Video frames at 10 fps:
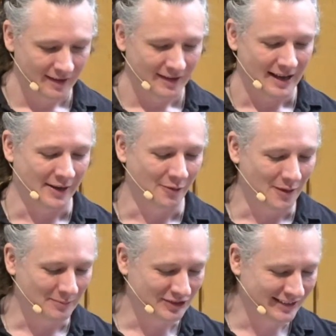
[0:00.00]
I grew
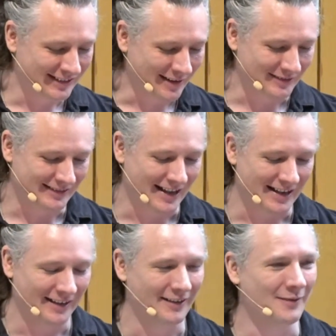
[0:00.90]
up just
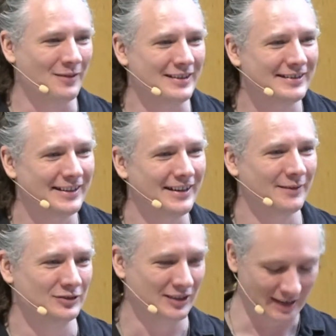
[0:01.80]
outside of the city
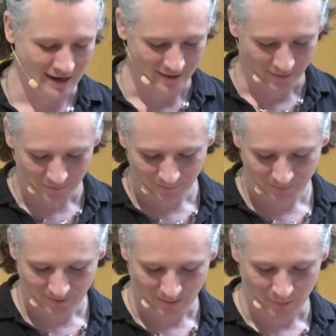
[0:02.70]
of Chicago.
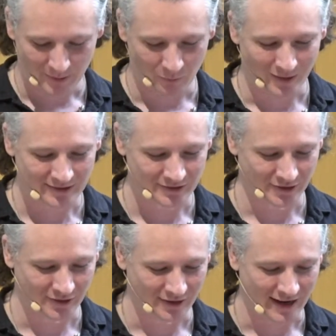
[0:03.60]
I'm a
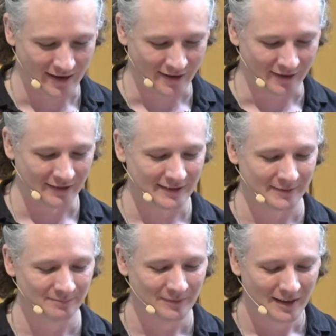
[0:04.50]
Midwesterner at heart.
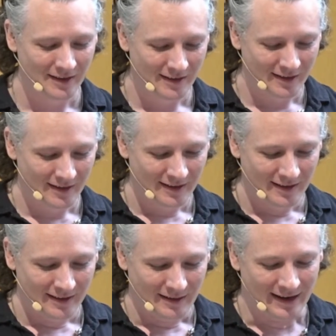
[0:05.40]

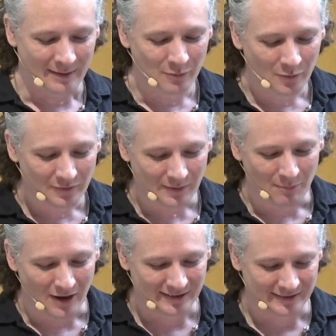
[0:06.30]
And I moved to
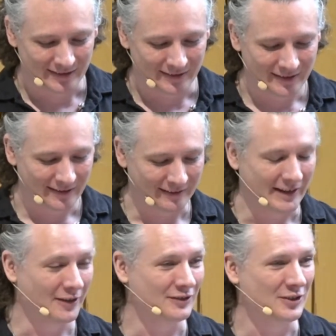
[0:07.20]
Boston in the
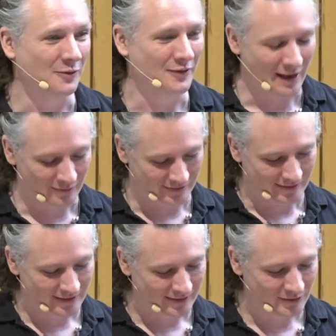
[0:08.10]
year
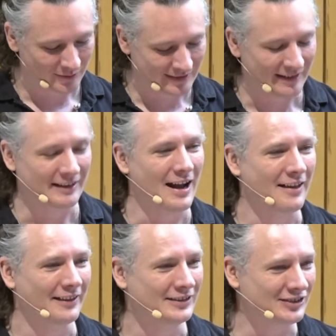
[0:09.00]
2000 to attend
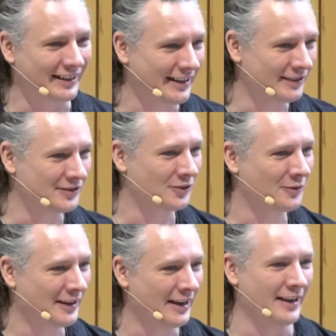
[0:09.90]
college and get a
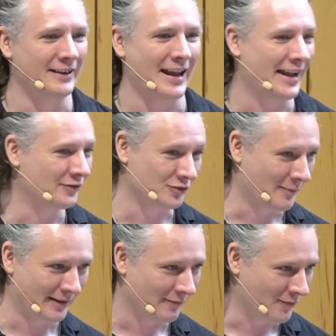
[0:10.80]
degree in hand
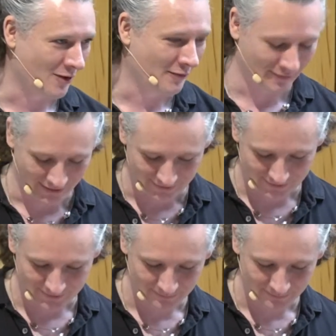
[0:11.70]
drumming, of all things.